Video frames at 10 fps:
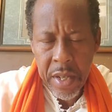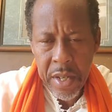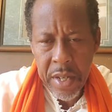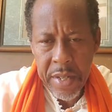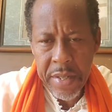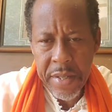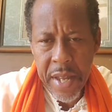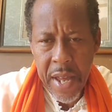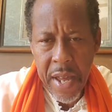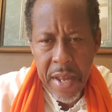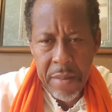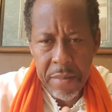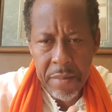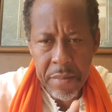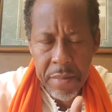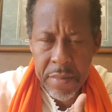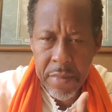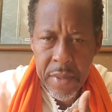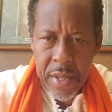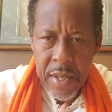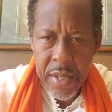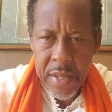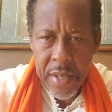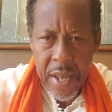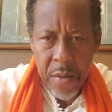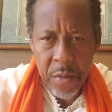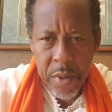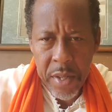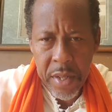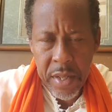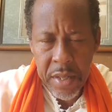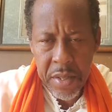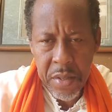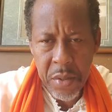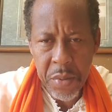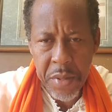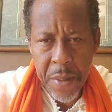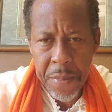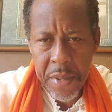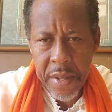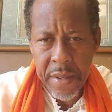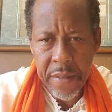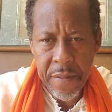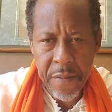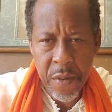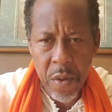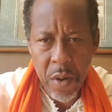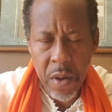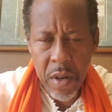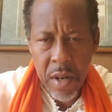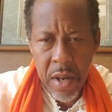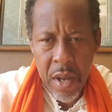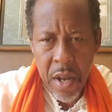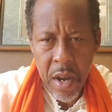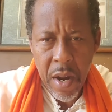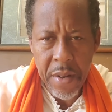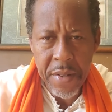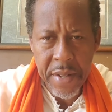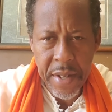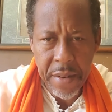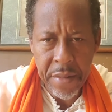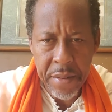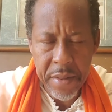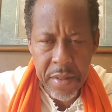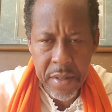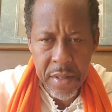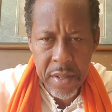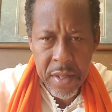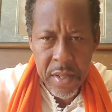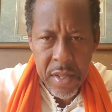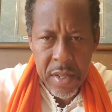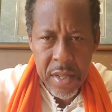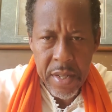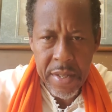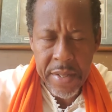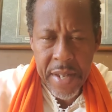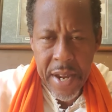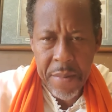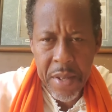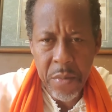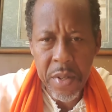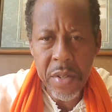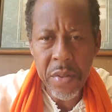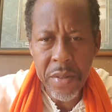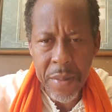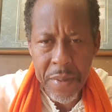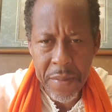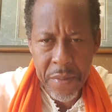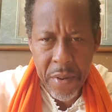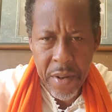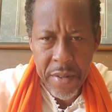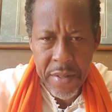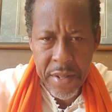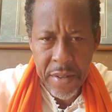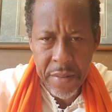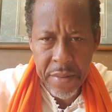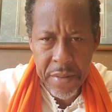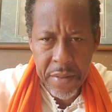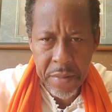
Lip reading: It is time that we do something for ourselves. It is time that we do something for ourselves.